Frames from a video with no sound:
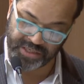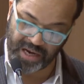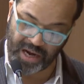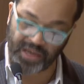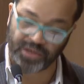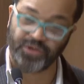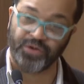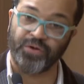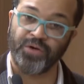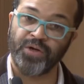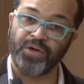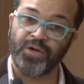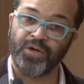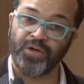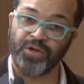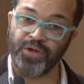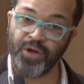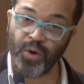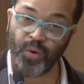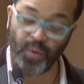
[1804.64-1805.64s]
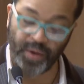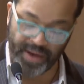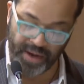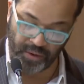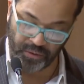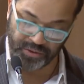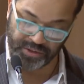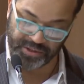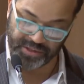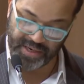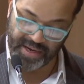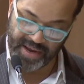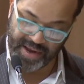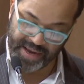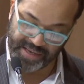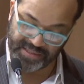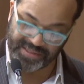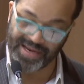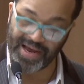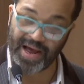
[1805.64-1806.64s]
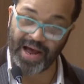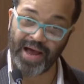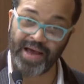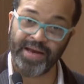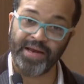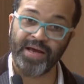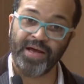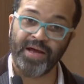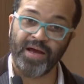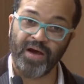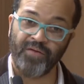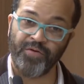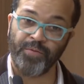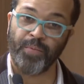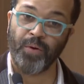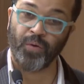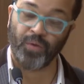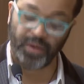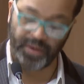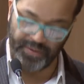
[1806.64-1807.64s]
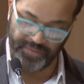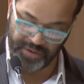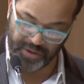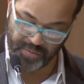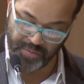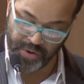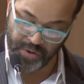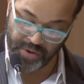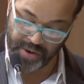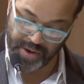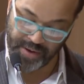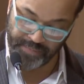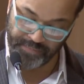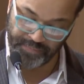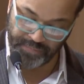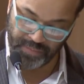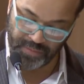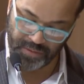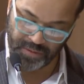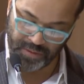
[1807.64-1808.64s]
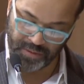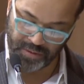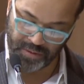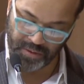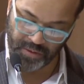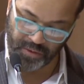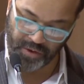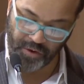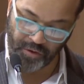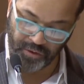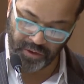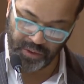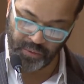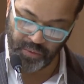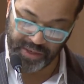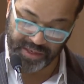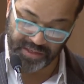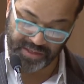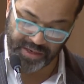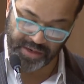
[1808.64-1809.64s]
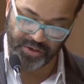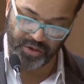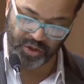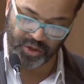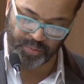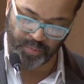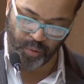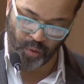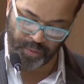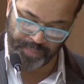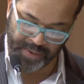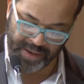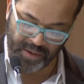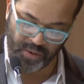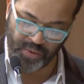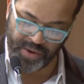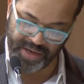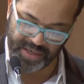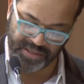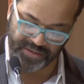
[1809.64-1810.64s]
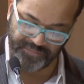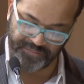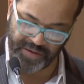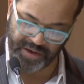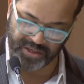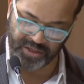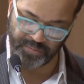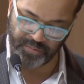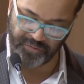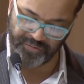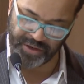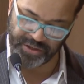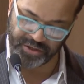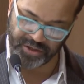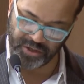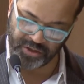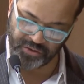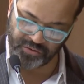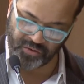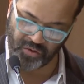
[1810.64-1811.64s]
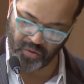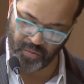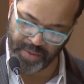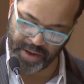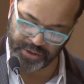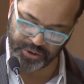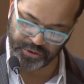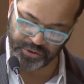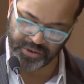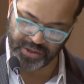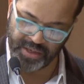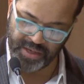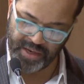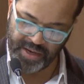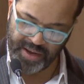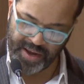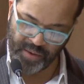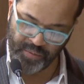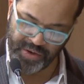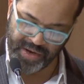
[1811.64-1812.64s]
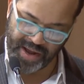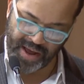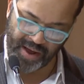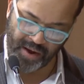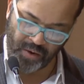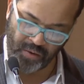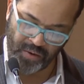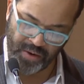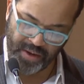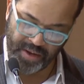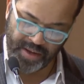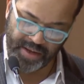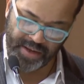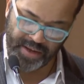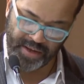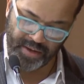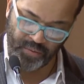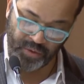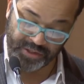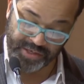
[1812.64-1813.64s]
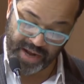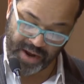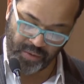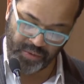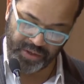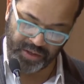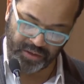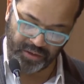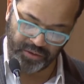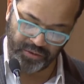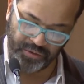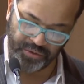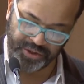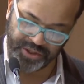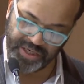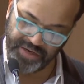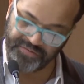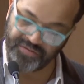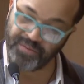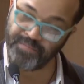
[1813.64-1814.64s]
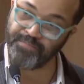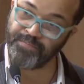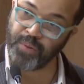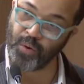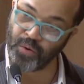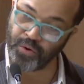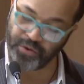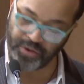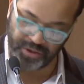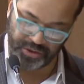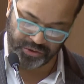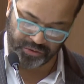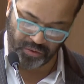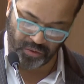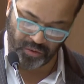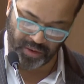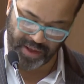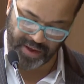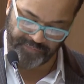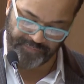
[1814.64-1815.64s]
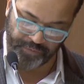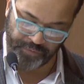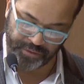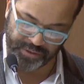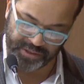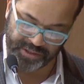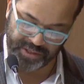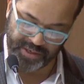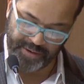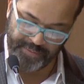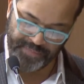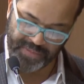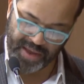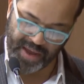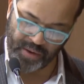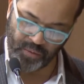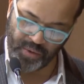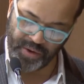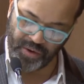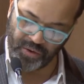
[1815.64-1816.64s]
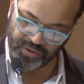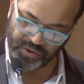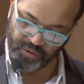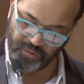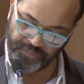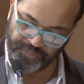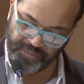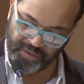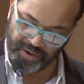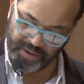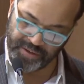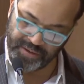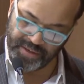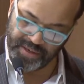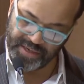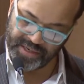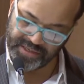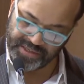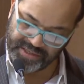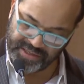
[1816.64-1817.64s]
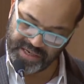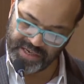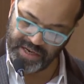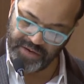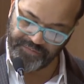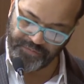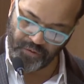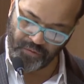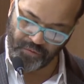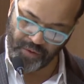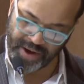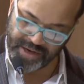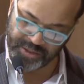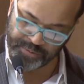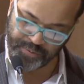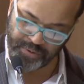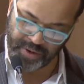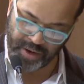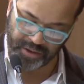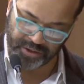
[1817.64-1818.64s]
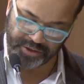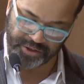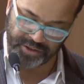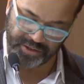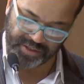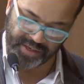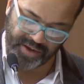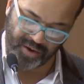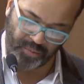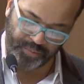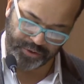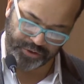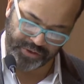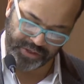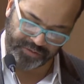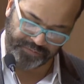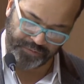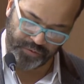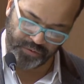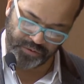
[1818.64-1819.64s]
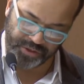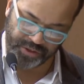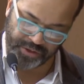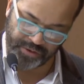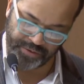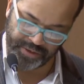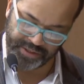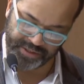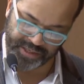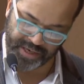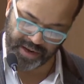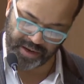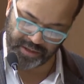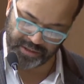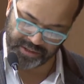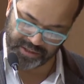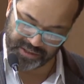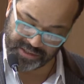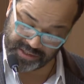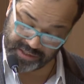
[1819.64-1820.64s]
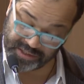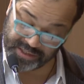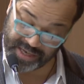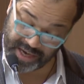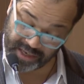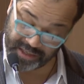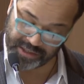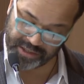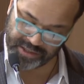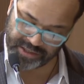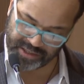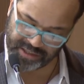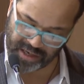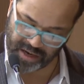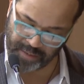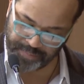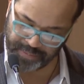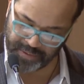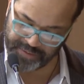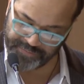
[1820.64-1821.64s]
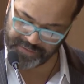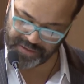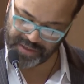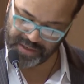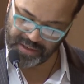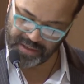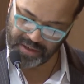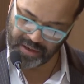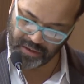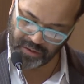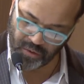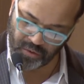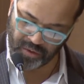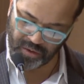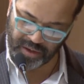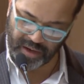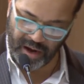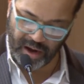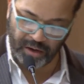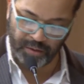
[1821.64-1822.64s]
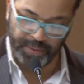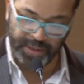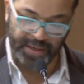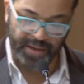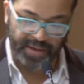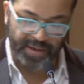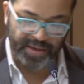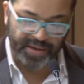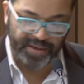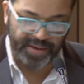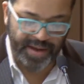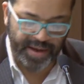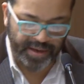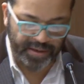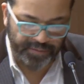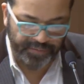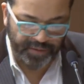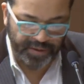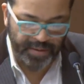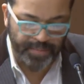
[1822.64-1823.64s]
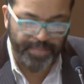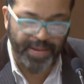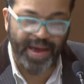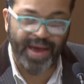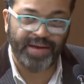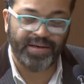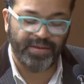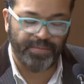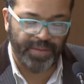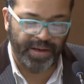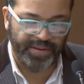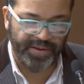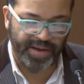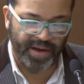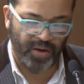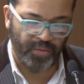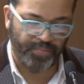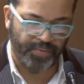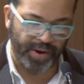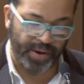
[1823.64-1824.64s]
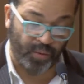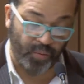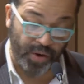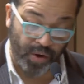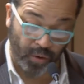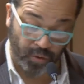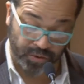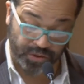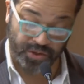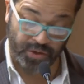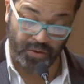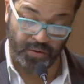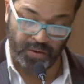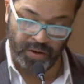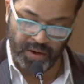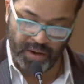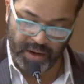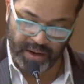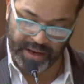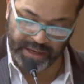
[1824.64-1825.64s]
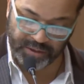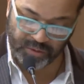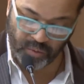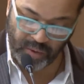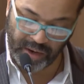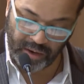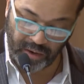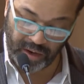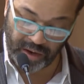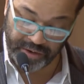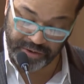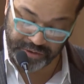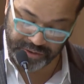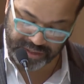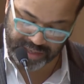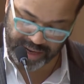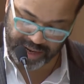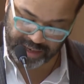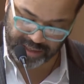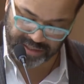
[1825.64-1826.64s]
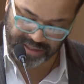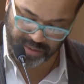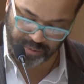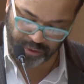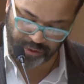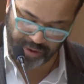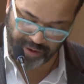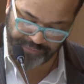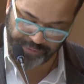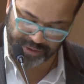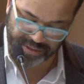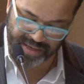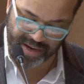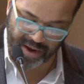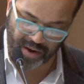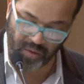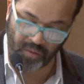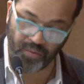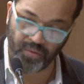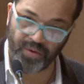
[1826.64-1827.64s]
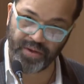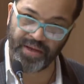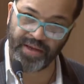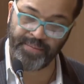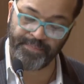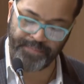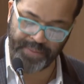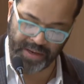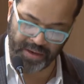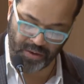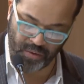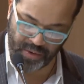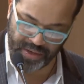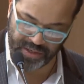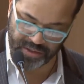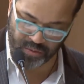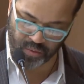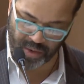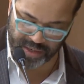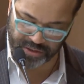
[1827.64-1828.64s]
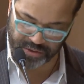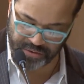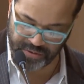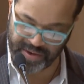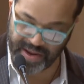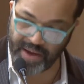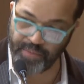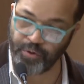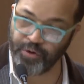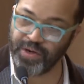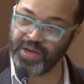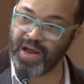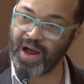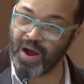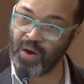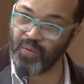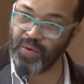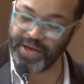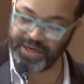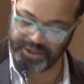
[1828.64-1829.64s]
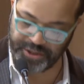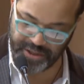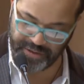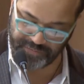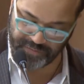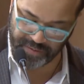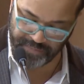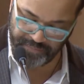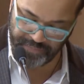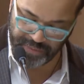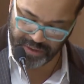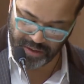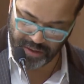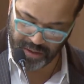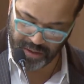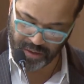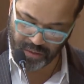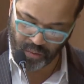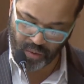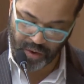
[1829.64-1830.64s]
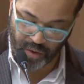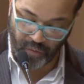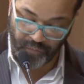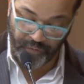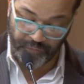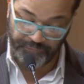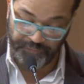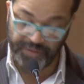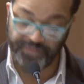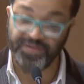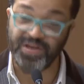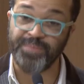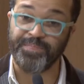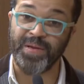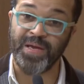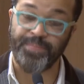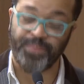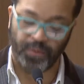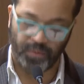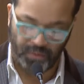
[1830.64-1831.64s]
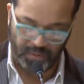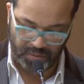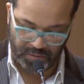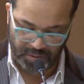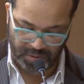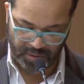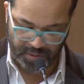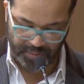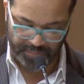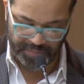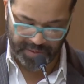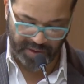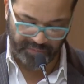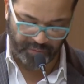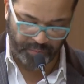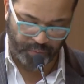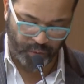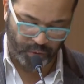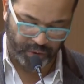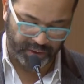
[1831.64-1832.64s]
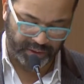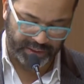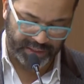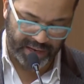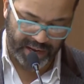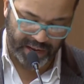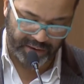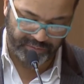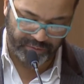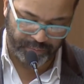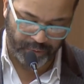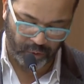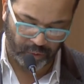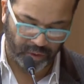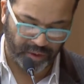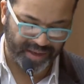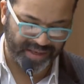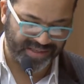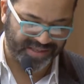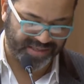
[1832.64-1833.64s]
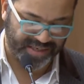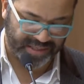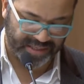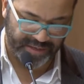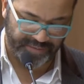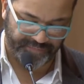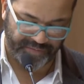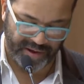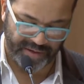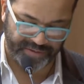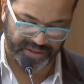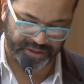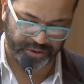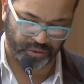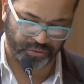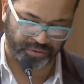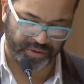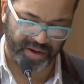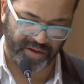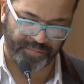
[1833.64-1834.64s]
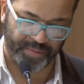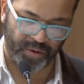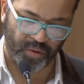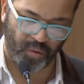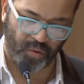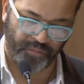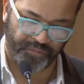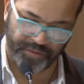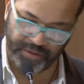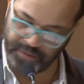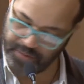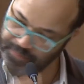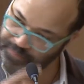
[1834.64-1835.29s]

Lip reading: doctor, no one else has died of Ebola in the community. Currently, we continue to support Pingouia's infection prevention control measures, and which now include chiefdom border control efforts, and we also fund seed for rice production to help address food security challenges and to uplift a local economy negatively impacted by the outbreak. We also, as well, undertake similar efforts now in Pingouia's western neighbor, Yahweh Chiefdom, where over 50 people have reportedly died of Ebola and 65 children have been orphaned.